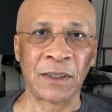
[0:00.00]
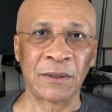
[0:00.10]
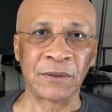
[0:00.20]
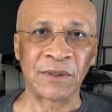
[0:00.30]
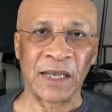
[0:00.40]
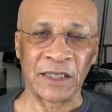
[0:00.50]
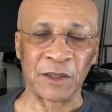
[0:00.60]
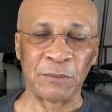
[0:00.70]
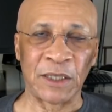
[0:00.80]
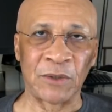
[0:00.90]

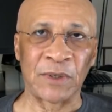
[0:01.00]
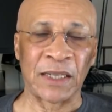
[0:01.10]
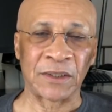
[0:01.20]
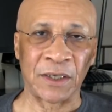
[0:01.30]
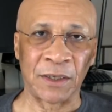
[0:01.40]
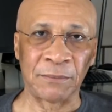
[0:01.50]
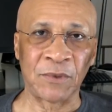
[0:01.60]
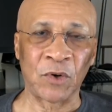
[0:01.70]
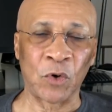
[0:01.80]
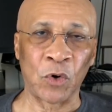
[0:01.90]
psychicmilu.com,
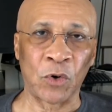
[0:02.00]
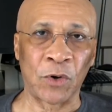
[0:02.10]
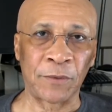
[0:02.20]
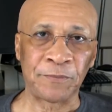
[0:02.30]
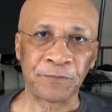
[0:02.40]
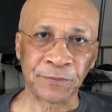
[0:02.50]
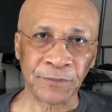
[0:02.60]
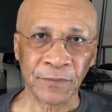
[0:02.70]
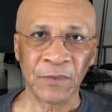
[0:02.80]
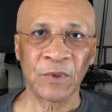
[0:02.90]
or
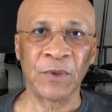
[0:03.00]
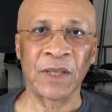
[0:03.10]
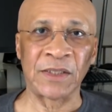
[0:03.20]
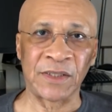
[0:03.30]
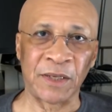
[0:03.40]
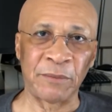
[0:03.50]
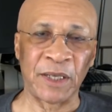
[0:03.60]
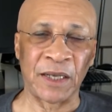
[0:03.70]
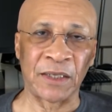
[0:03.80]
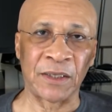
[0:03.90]
you can send me
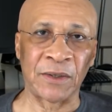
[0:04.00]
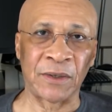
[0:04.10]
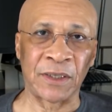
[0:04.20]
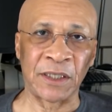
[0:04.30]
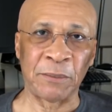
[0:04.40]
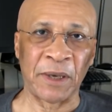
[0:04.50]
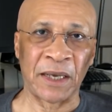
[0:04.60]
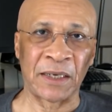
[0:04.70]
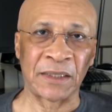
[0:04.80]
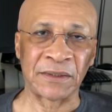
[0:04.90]
an
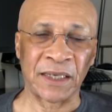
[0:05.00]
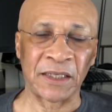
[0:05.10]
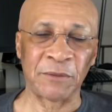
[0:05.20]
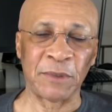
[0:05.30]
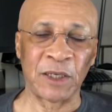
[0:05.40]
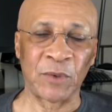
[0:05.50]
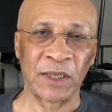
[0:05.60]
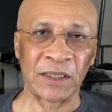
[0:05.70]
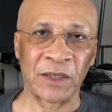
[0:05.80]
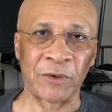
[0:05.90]
email at
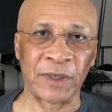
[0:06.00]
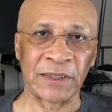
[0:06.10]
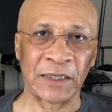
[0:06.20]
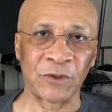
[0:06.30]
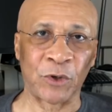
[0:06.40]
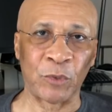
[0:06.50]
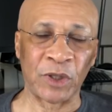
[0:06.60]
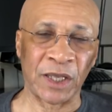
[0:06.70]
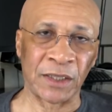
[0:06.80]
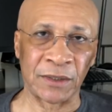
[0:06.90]
psychicmilu@aol.com. We
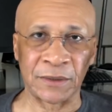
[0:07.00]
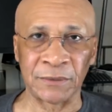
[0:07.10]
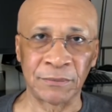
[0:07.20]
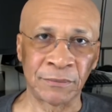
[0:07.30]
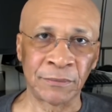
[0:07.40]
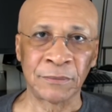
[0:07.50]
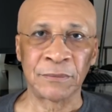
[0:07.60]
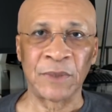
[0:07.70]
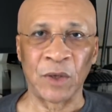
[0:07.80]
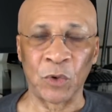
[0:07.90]
can
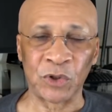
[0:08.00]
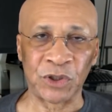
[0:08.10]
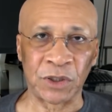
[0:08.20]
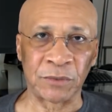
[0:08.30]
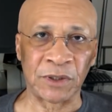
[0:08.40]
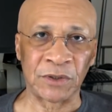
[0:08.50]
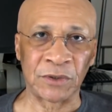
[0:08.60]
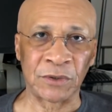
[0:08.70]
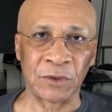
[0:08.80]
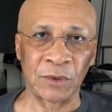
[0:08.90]
negotiate when it's
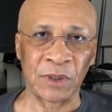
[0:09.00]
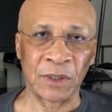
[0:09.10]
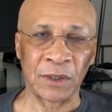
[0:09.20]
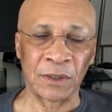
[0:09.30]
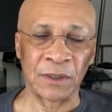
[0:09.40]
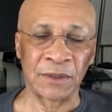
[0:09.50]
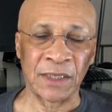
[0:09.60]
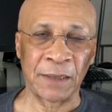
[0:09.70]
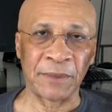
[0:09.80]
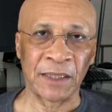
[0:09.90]
a
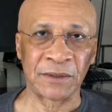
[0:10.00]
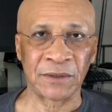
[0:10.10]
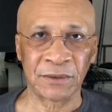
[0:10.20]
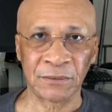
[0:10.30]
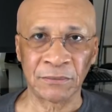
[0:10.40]
time that's